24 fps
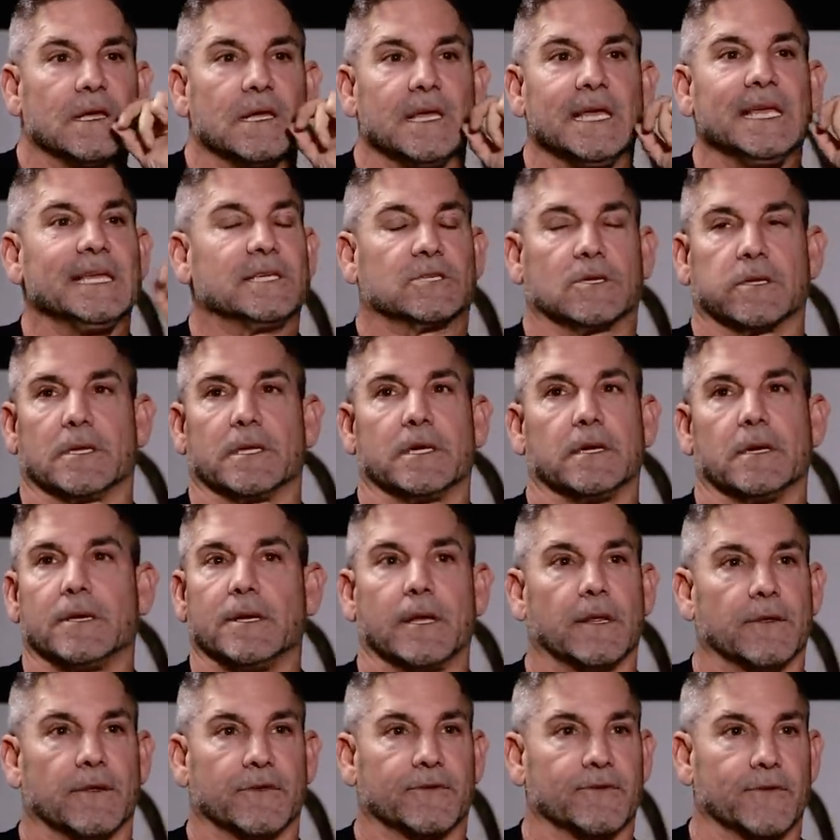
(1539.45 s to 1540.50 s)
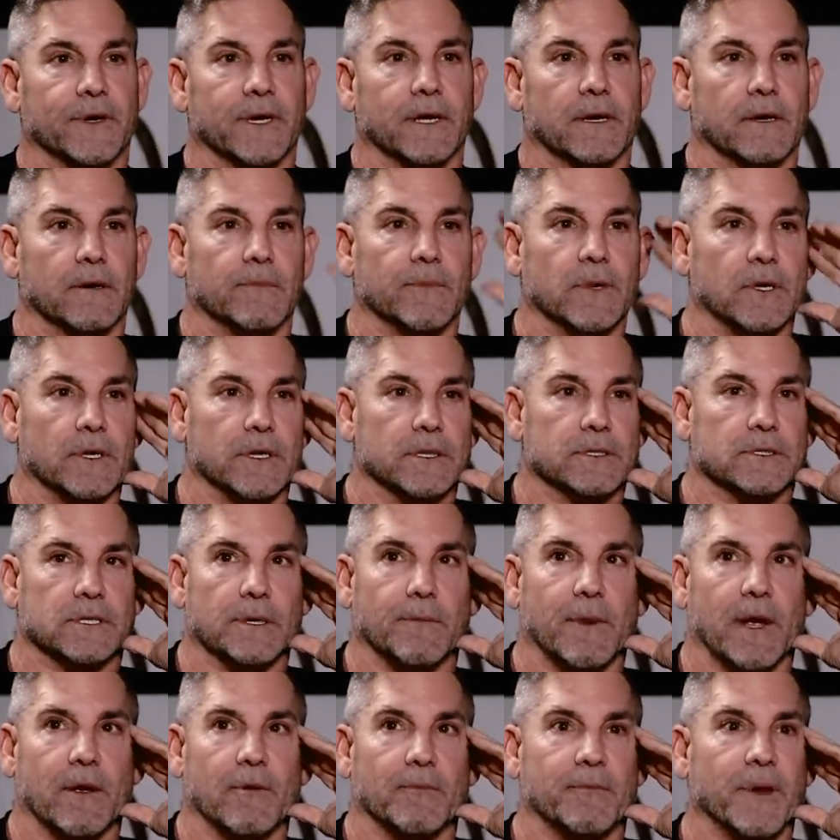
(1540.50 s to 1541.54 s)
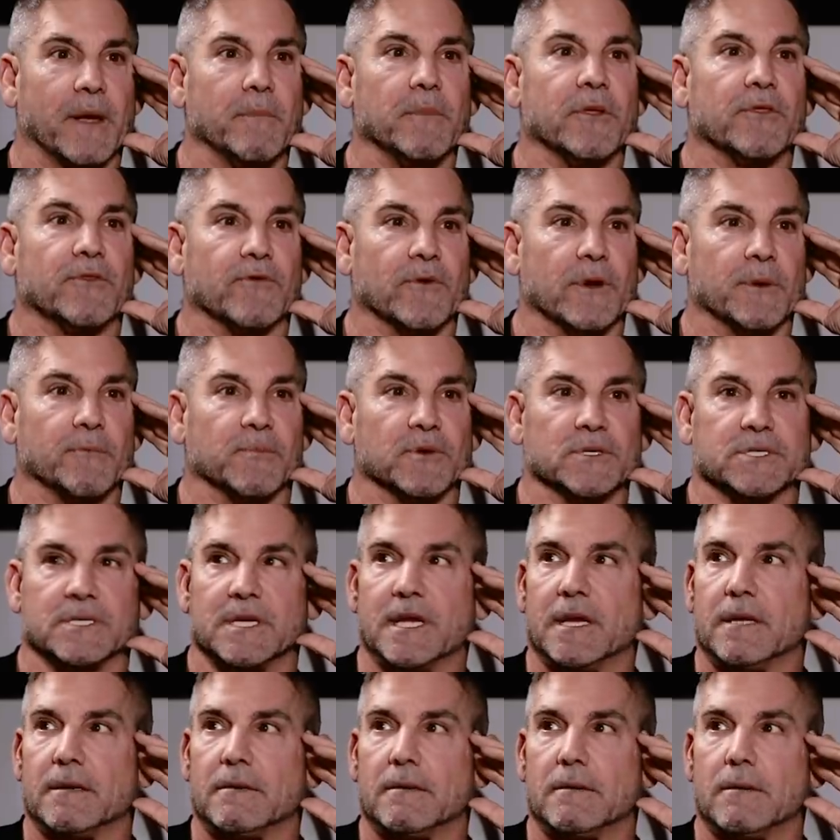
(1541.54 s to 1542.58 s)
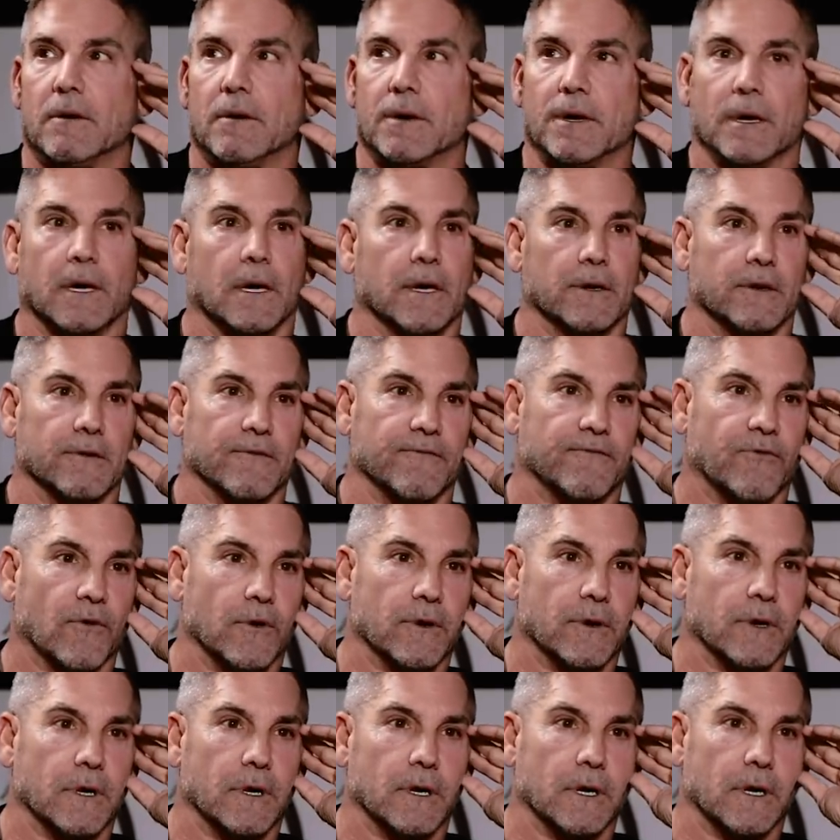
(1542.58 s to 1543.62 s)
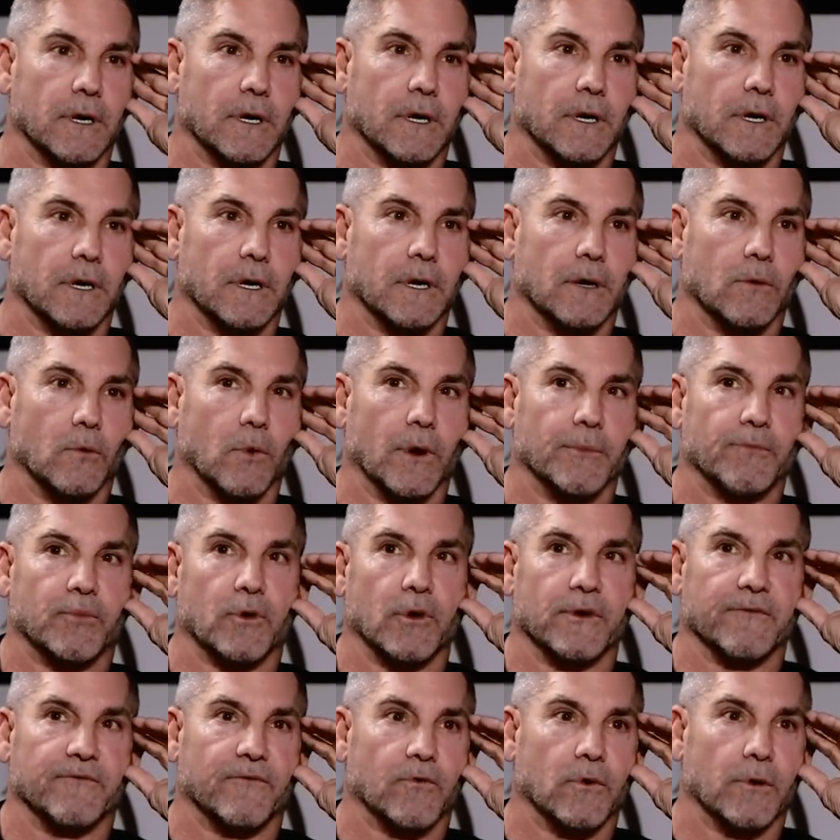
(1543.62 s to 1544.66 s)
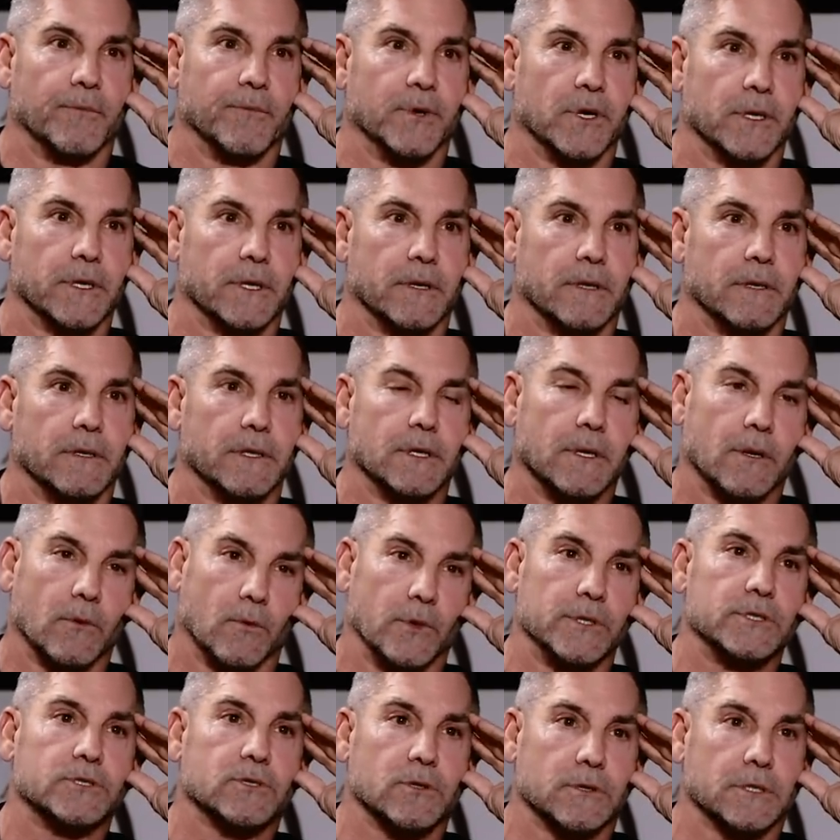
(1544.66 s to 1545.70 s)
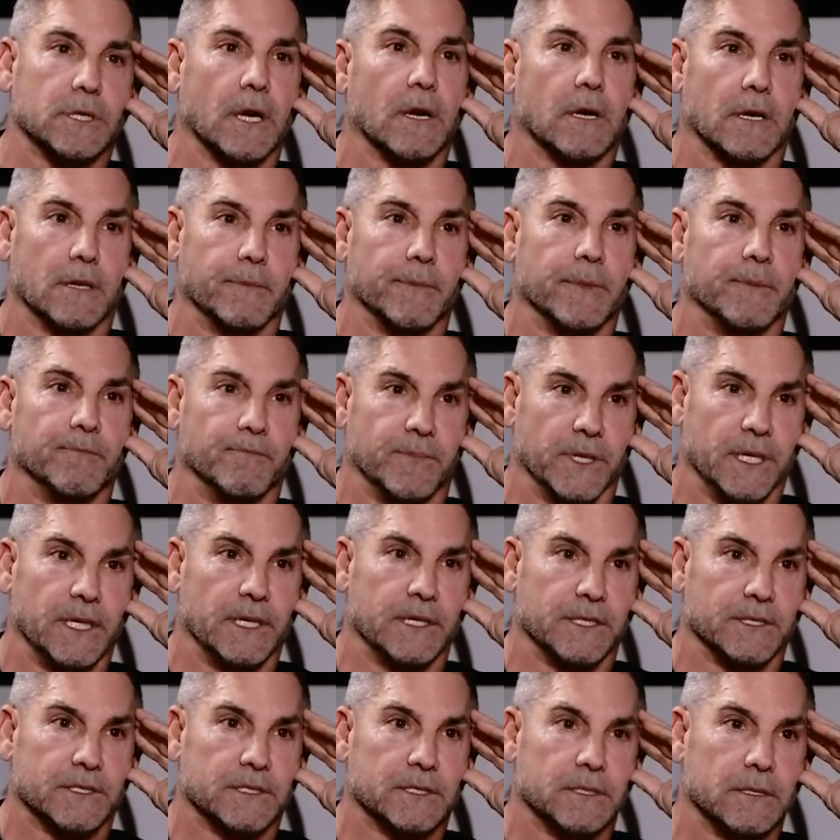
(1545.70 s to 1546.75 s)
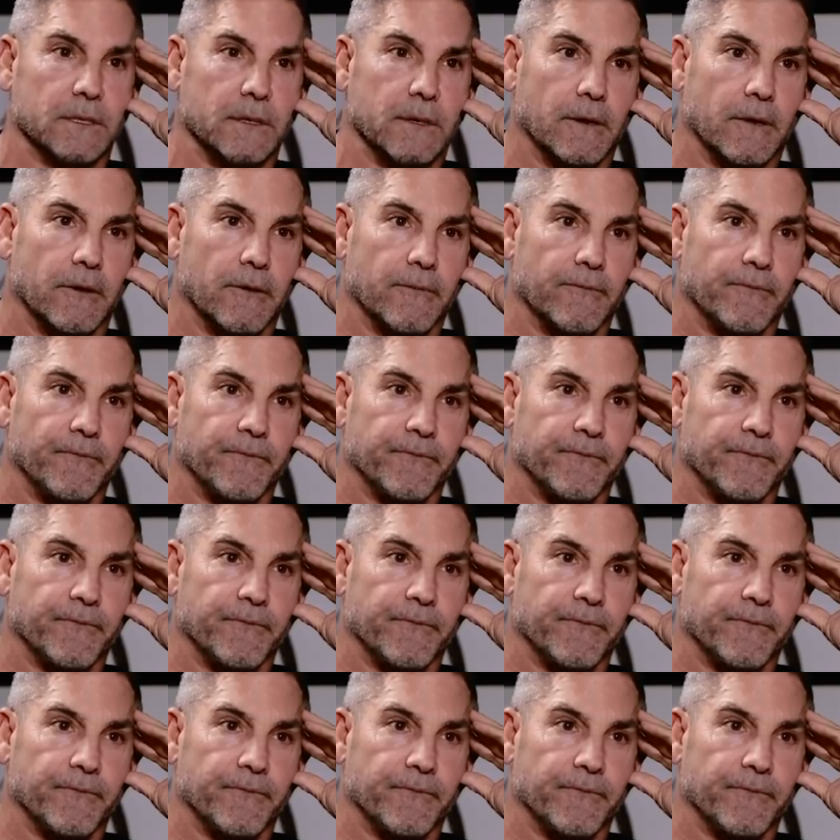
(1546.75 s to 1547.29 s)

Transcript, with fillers: Easily another 300 million. Somebody would pay me 3% on 104, uh, uh, uh 1.4 billion. You know, when you start talking them in B's, mm-hmm.